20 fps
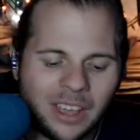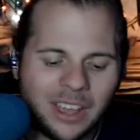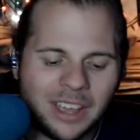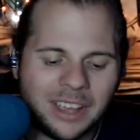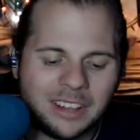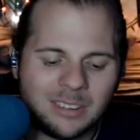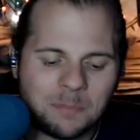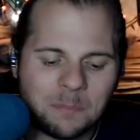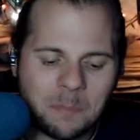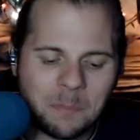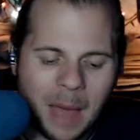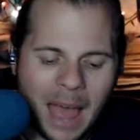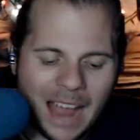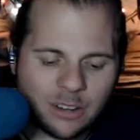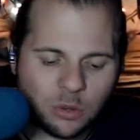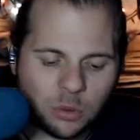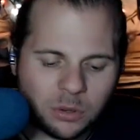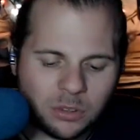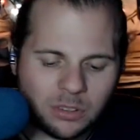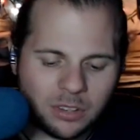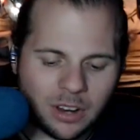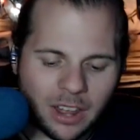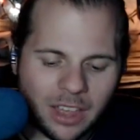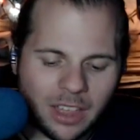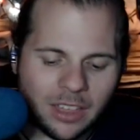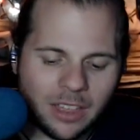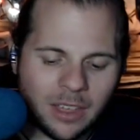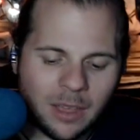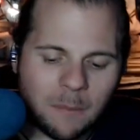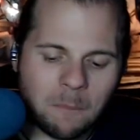He's back to it
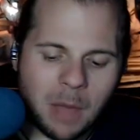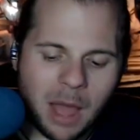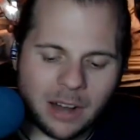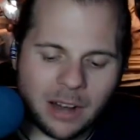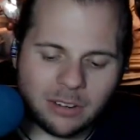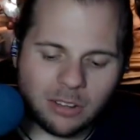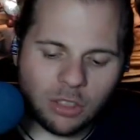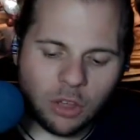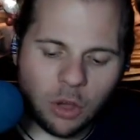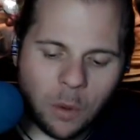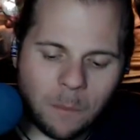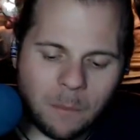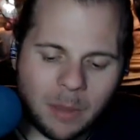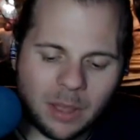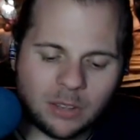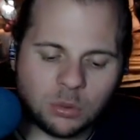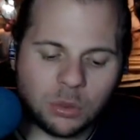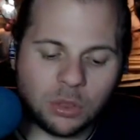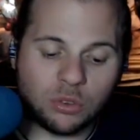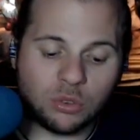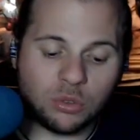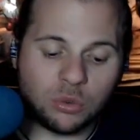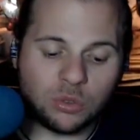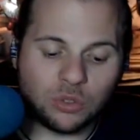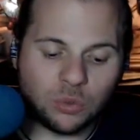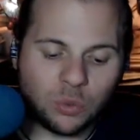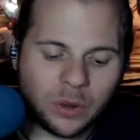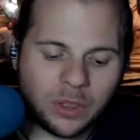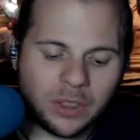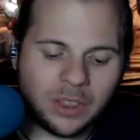today, back to the home base where this
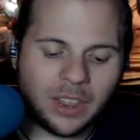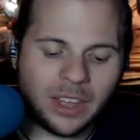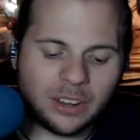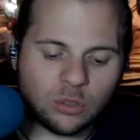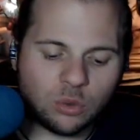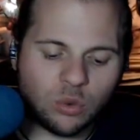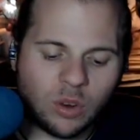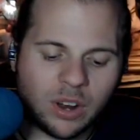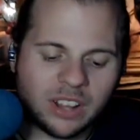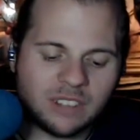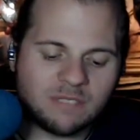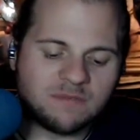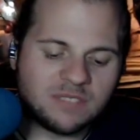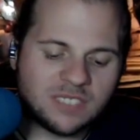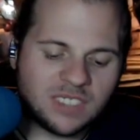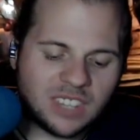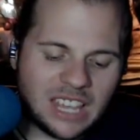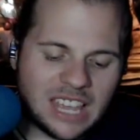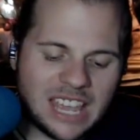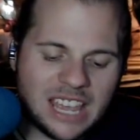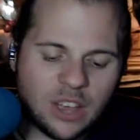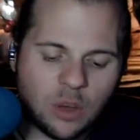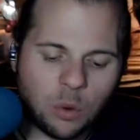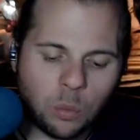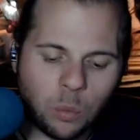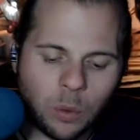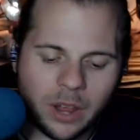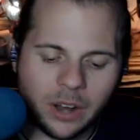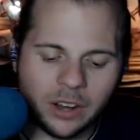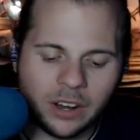horse really likes running. He could
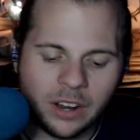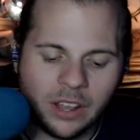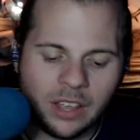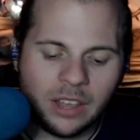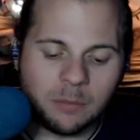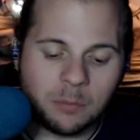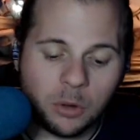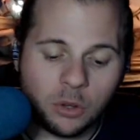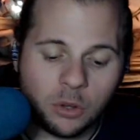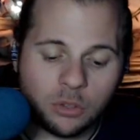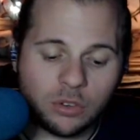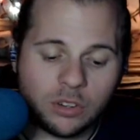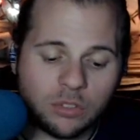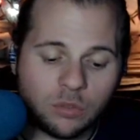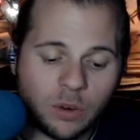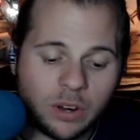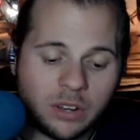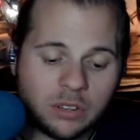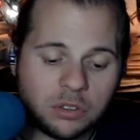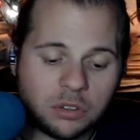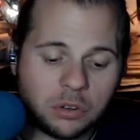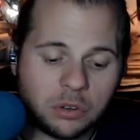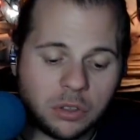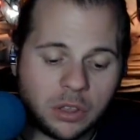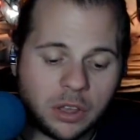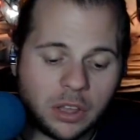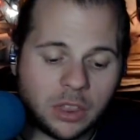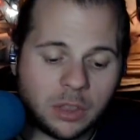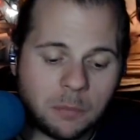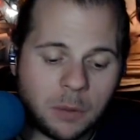win. Most recent race locally
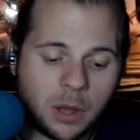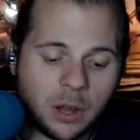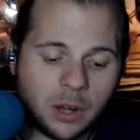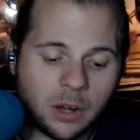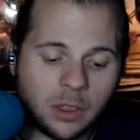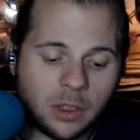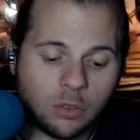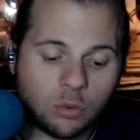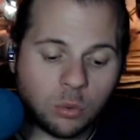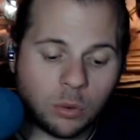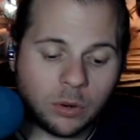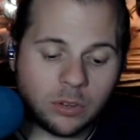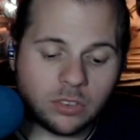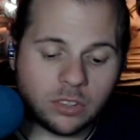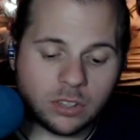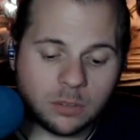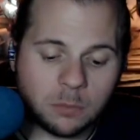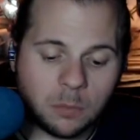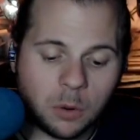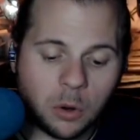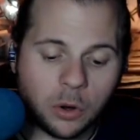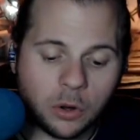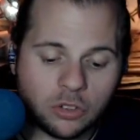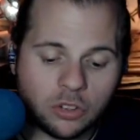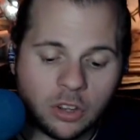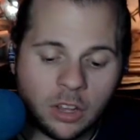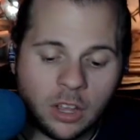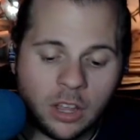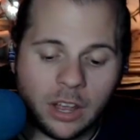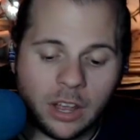on the mud on the 26th of March
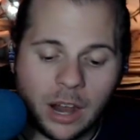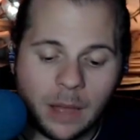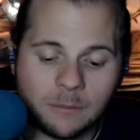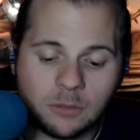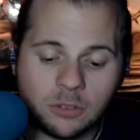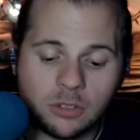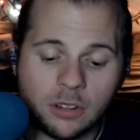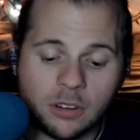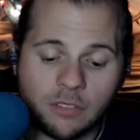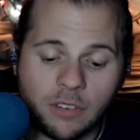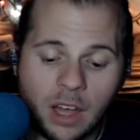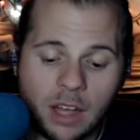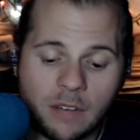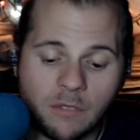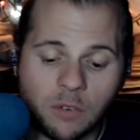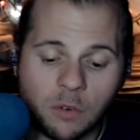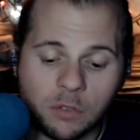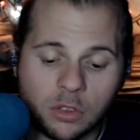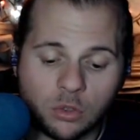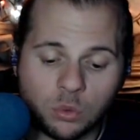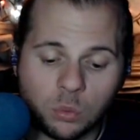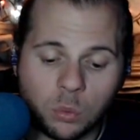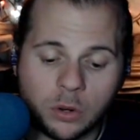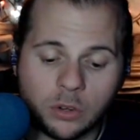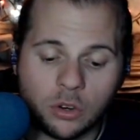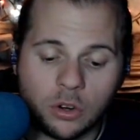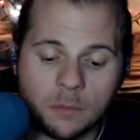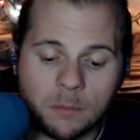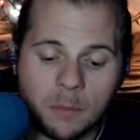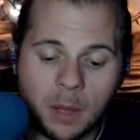and off to 75 over this
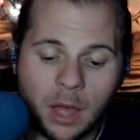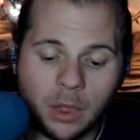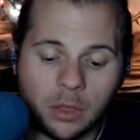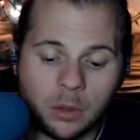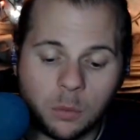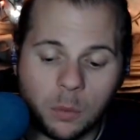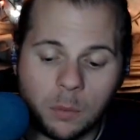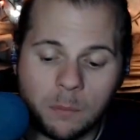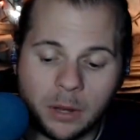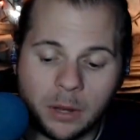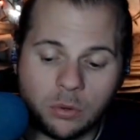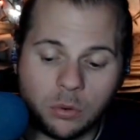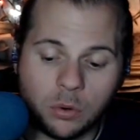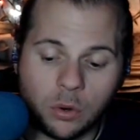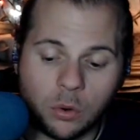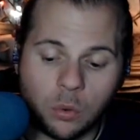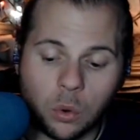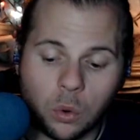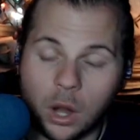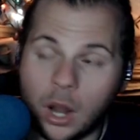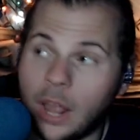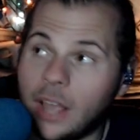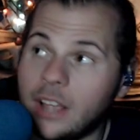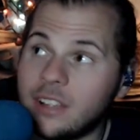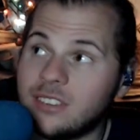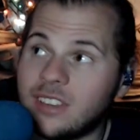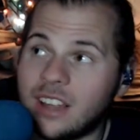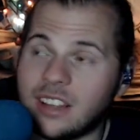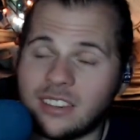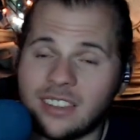1-turn mile. He won by 2 1/4
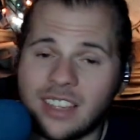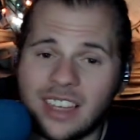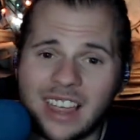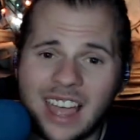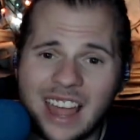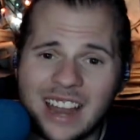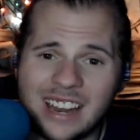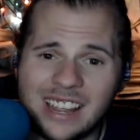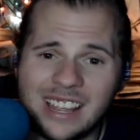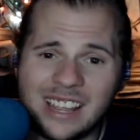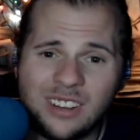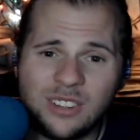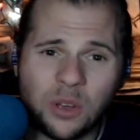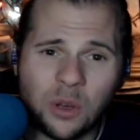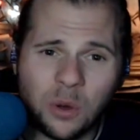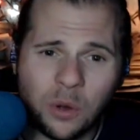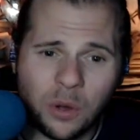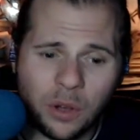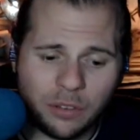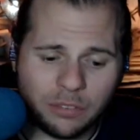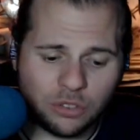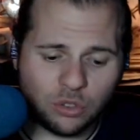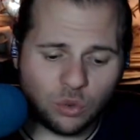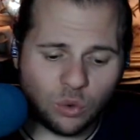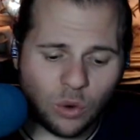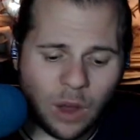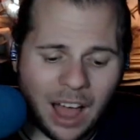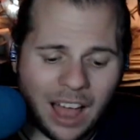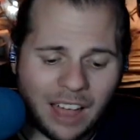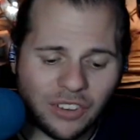lengths that day, and he took off
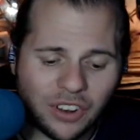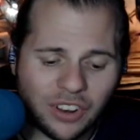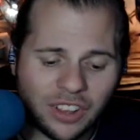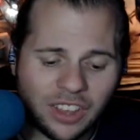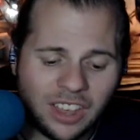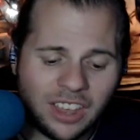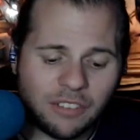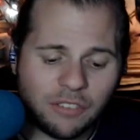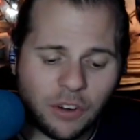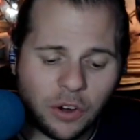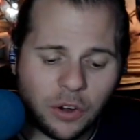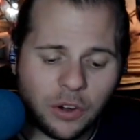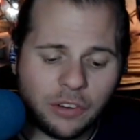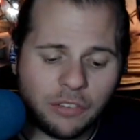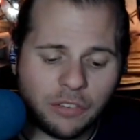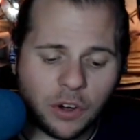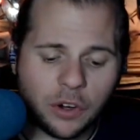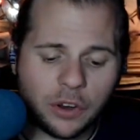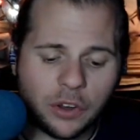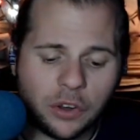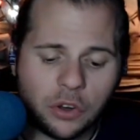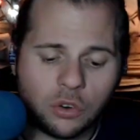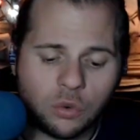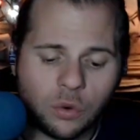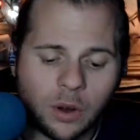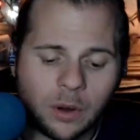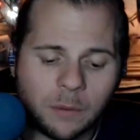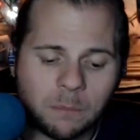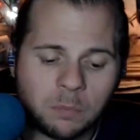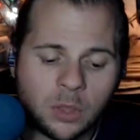driving. Very, very good
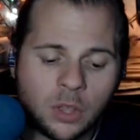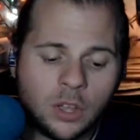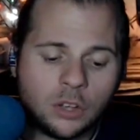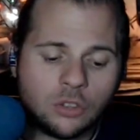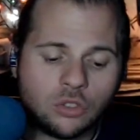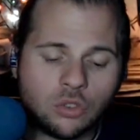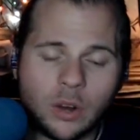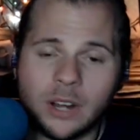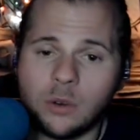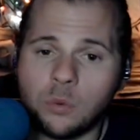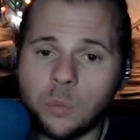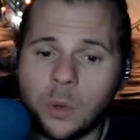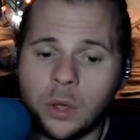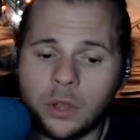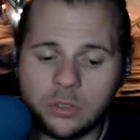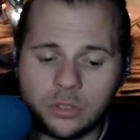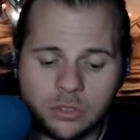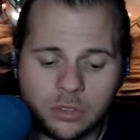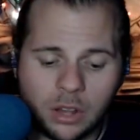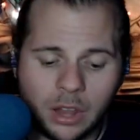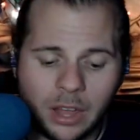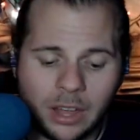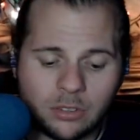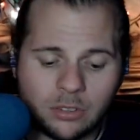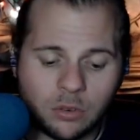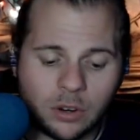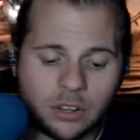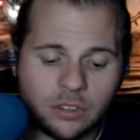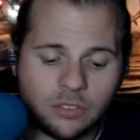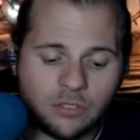run. Training well since the last
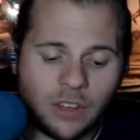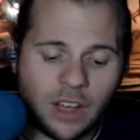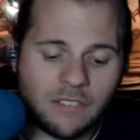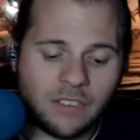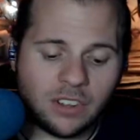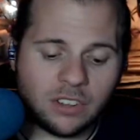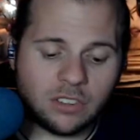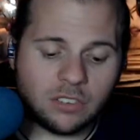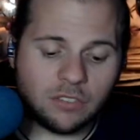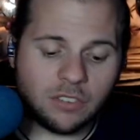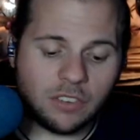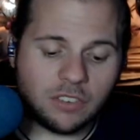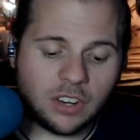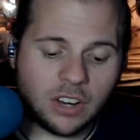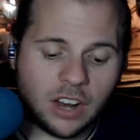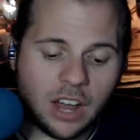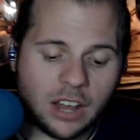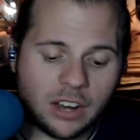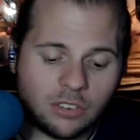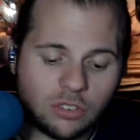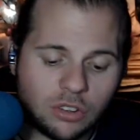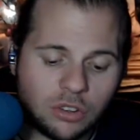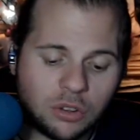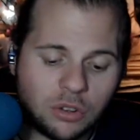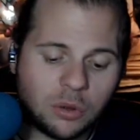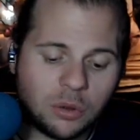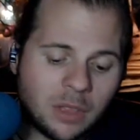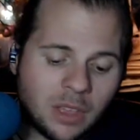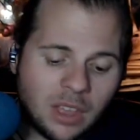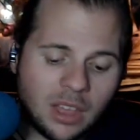race, 5/8,
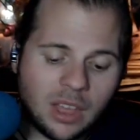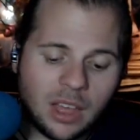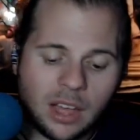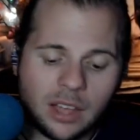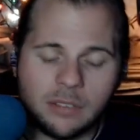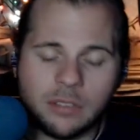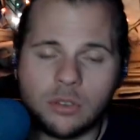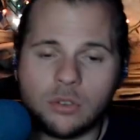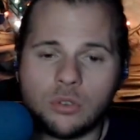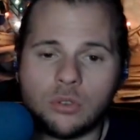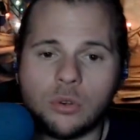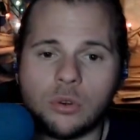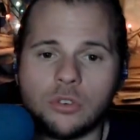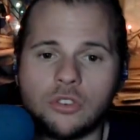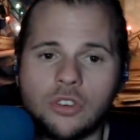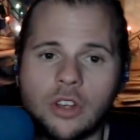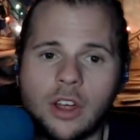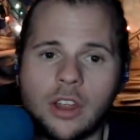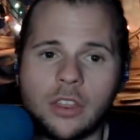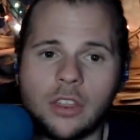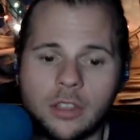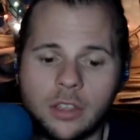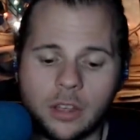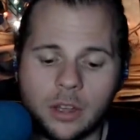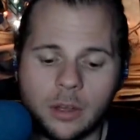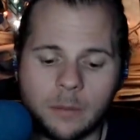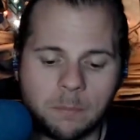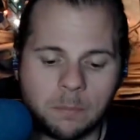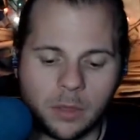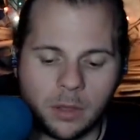59-2. I'll give this horse Sean
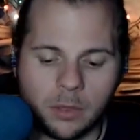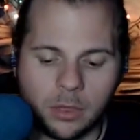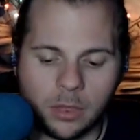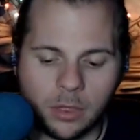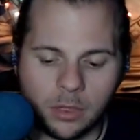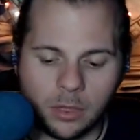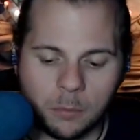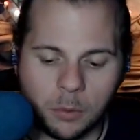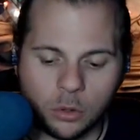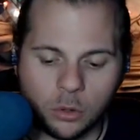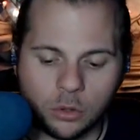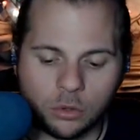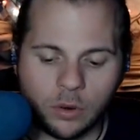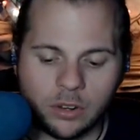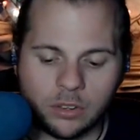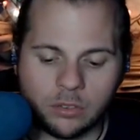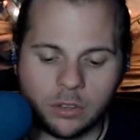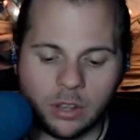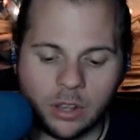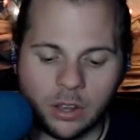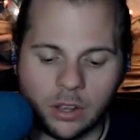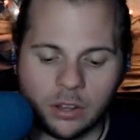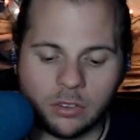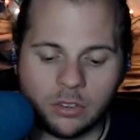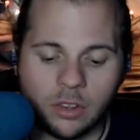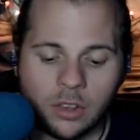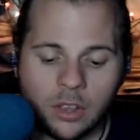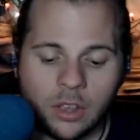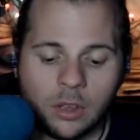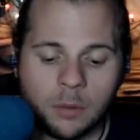the multi-race ticket.
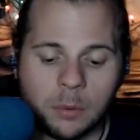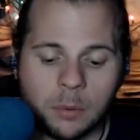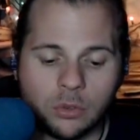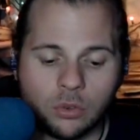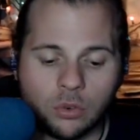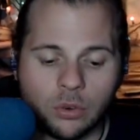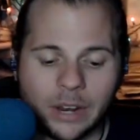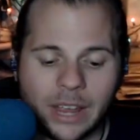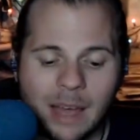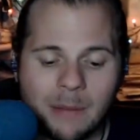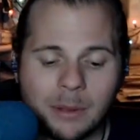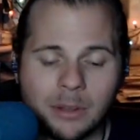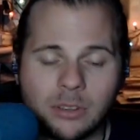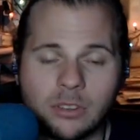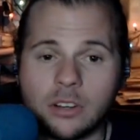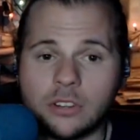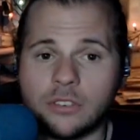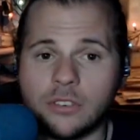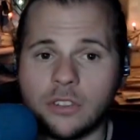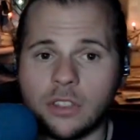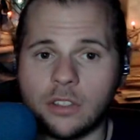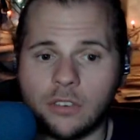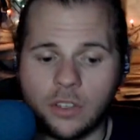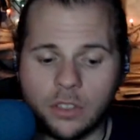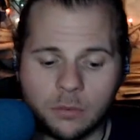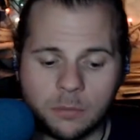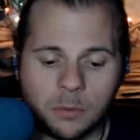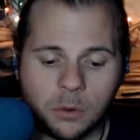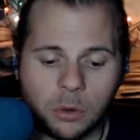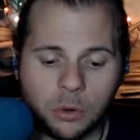But to recount my selection for the 5th
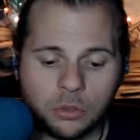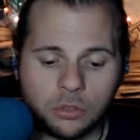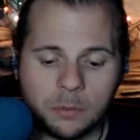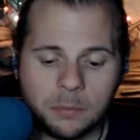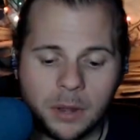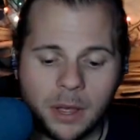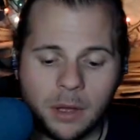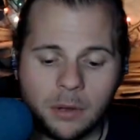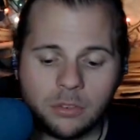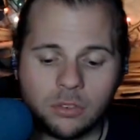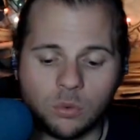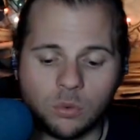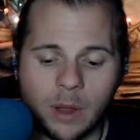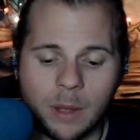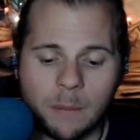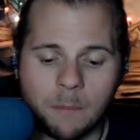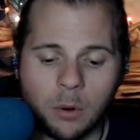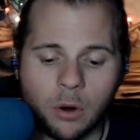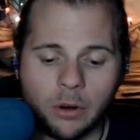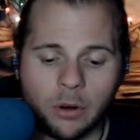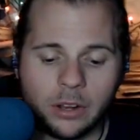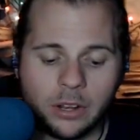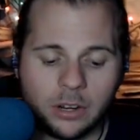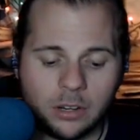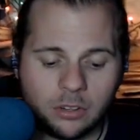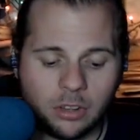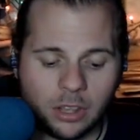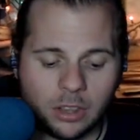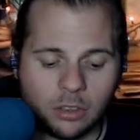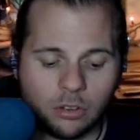from Gulfstream now, it's to Rampart. Going to
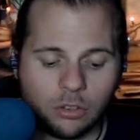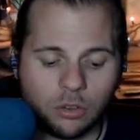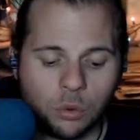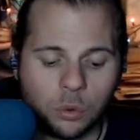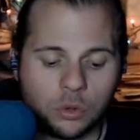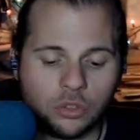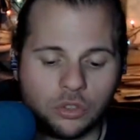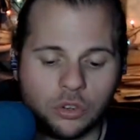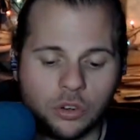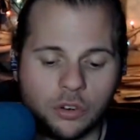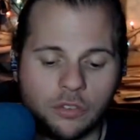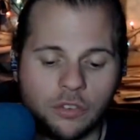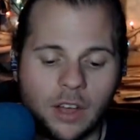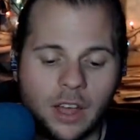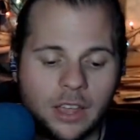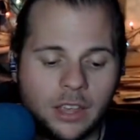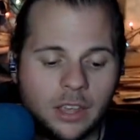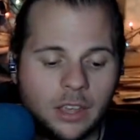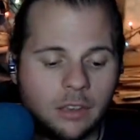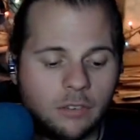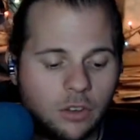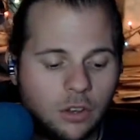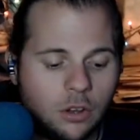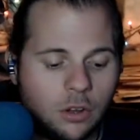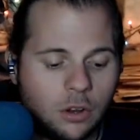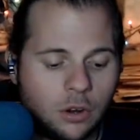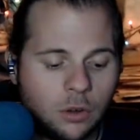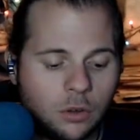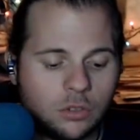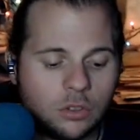take the 2-horse unifying. Give
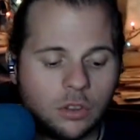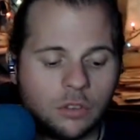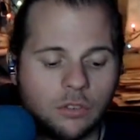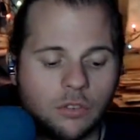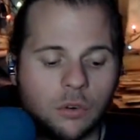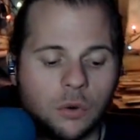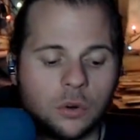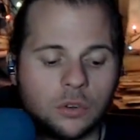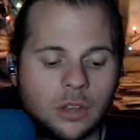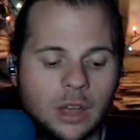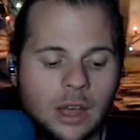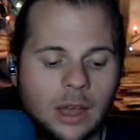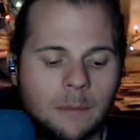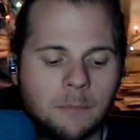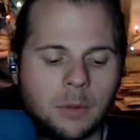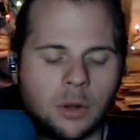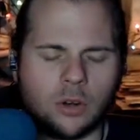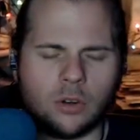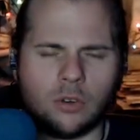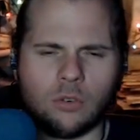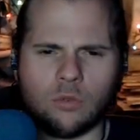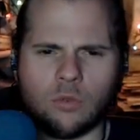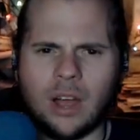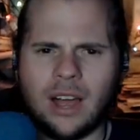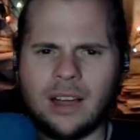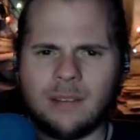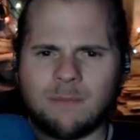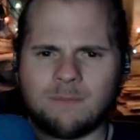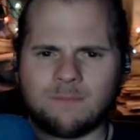kudos to the 4-horse Imon Ra.